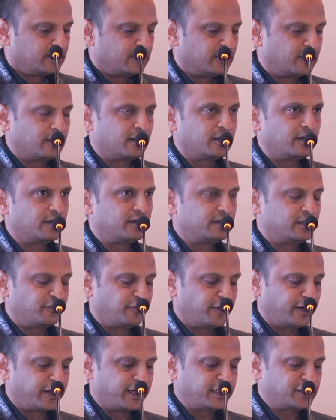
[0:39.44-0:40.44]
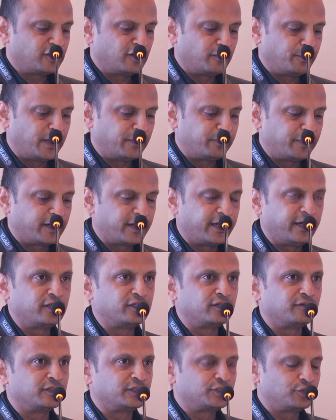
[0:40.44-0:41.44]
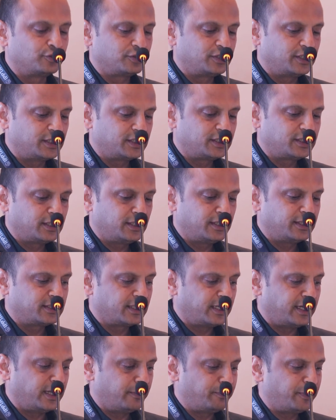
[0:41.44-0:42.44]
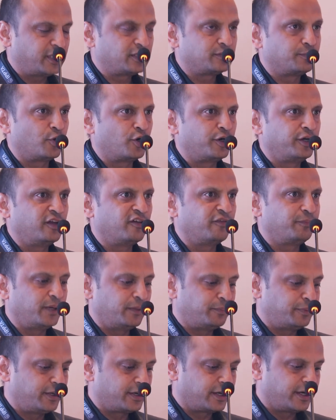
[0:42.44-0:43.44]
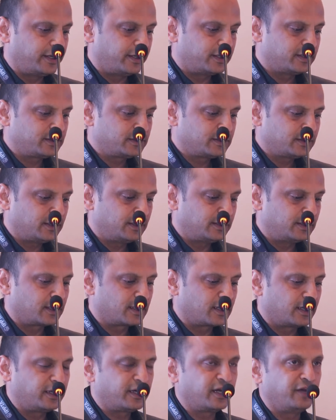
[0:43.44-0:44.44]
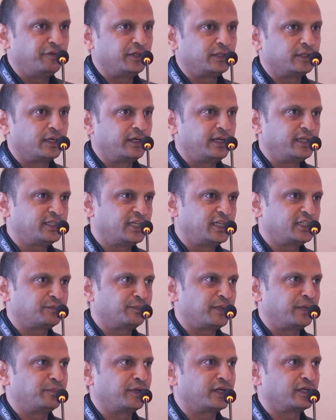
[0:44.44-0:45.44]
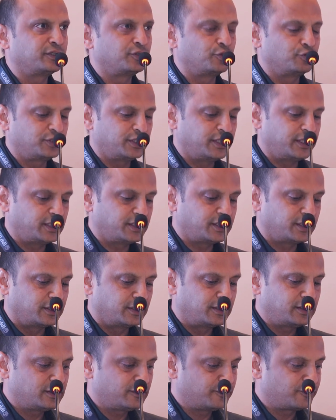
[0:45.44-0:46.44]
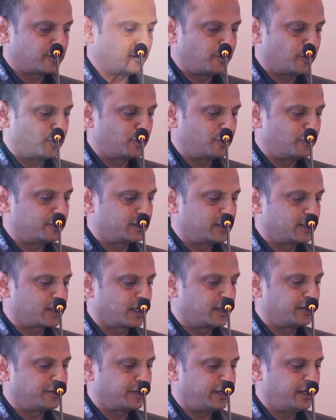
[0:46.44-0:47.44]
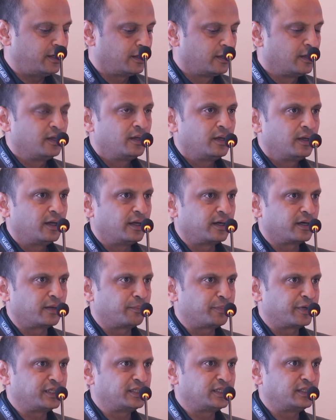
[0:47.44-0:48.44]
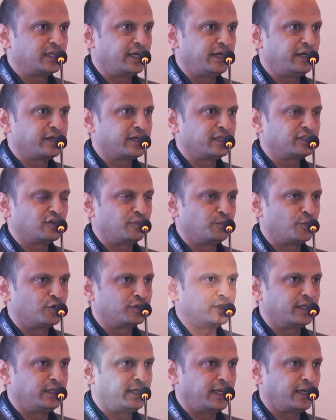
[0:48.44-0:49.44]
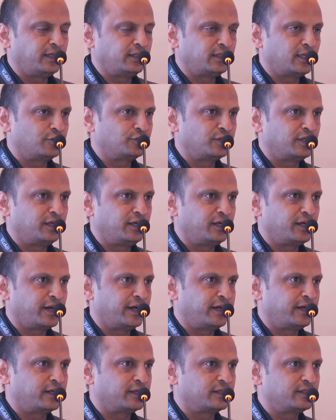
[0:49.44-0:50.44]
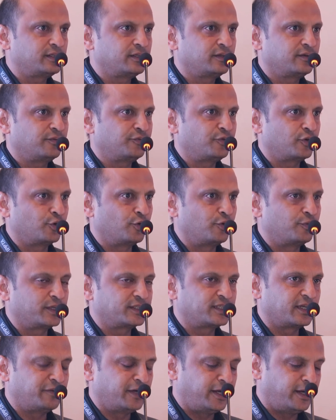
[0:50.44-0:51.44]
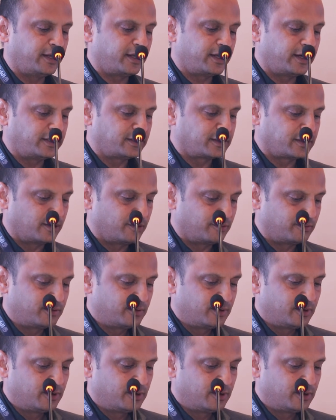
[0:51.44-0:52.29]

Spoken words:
The Federation of Paper Traders of Association is an apex body of paper traders in the country with 36 member associations from all over the country and represent the interest of more than 10,000 traders for over 7 decades now.